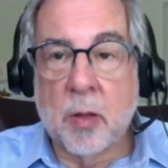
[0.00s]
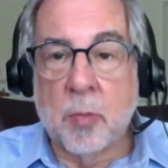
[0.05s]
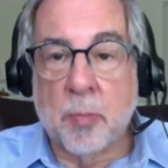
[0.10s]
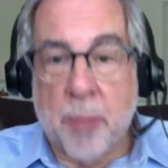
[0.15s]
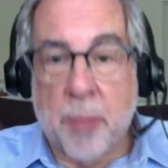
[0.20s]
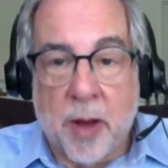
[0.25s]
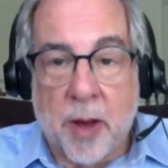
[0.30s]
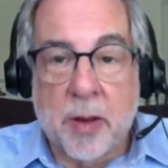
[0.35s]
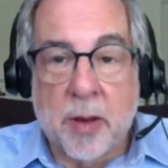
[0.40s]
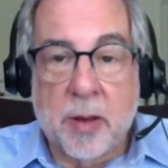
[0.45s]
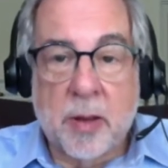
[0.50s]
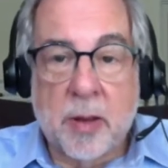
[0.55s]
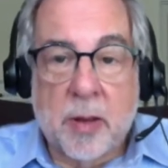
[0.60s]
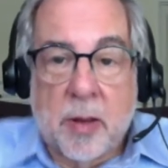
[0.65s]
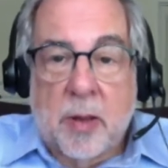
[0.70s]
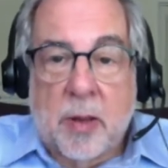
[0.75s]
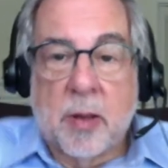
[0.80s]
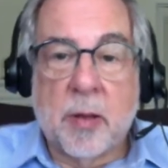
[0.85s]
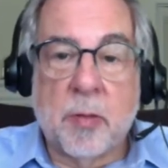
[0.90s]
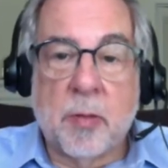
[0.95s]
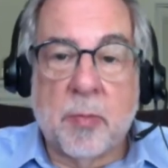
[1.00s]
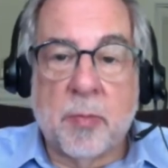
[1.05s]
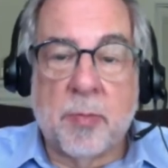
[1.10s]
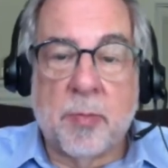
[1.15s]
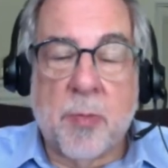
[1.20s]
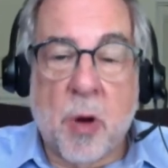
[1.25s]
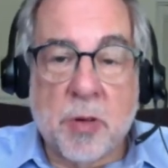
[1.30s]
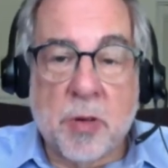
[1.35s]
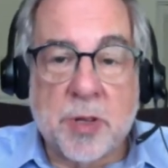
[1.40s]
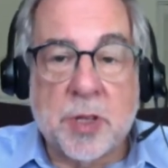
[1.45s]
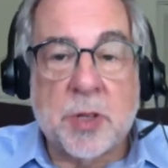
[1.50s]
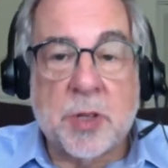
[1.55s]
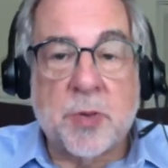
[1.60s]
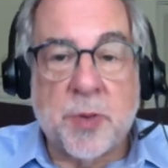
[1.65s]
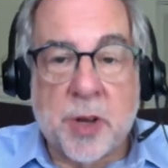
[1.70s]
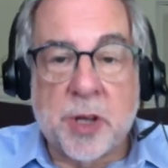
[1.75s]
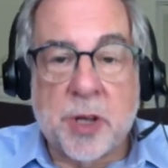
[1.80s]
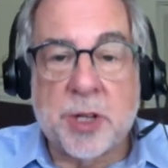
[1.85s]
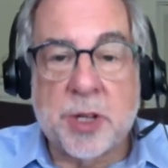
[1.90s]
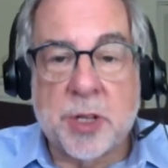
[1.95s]
But Moses
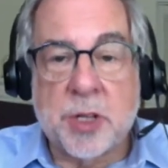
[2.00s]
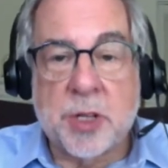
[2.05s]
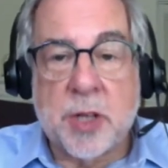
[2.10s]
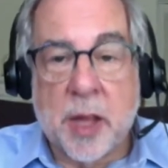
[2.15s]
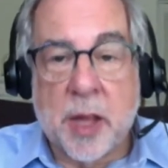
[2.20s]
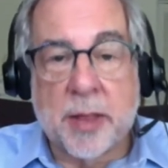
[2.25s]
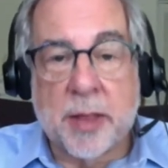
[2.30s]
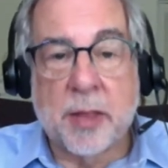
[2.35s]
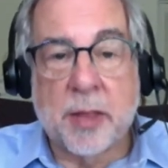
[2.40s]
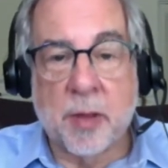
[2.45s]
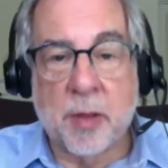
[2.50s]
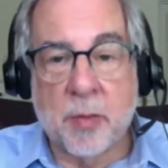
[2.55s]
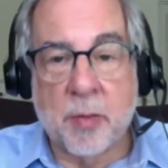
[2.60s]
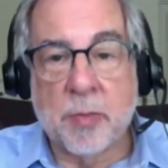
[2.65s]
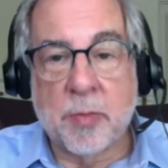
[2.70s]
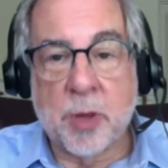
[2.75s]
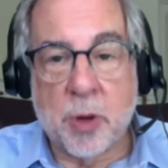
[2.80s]
finishes telling them,